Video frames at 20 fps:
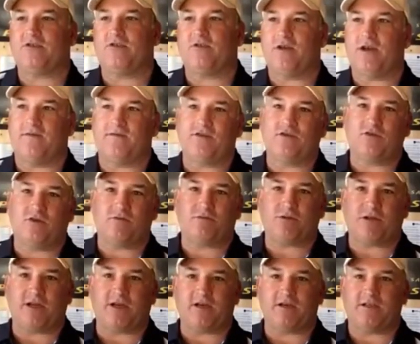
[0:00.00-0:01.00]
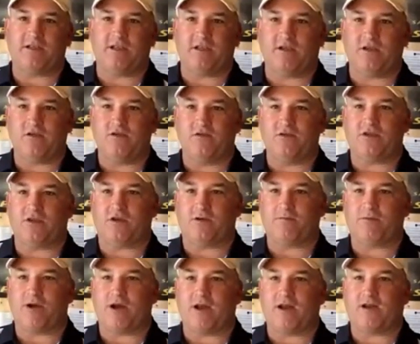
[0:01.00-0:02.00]
who have tour players that use our
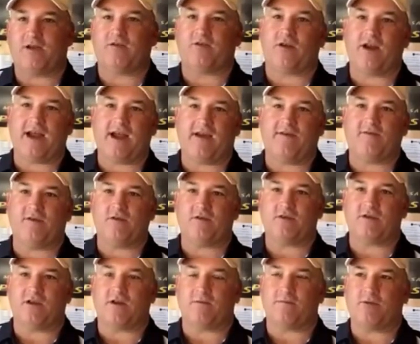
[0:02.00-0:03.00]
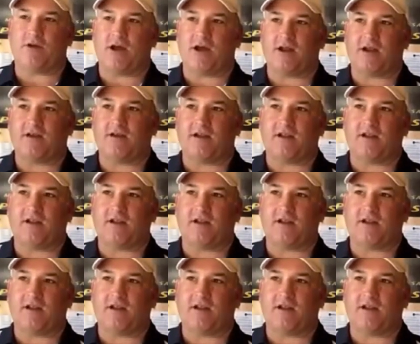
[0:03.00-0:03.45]
product or have used our product,